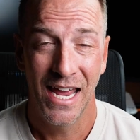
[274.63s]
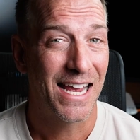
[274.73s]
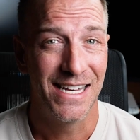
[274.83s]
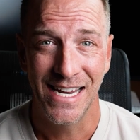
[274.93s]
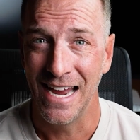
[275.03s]
it
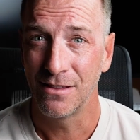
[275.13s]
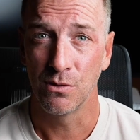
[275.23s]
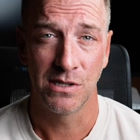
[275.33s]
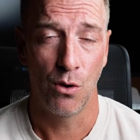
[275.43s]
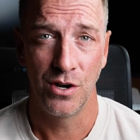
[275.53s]
can take
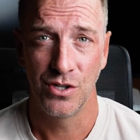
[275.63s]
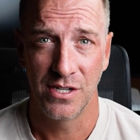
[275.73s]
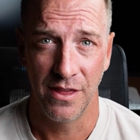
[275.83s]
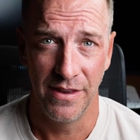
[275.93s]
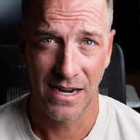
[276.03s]
those launches
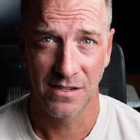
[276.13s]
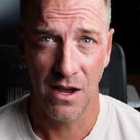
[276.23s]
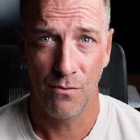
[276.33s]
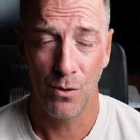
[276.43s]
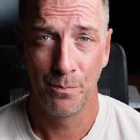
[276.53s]
to the next level.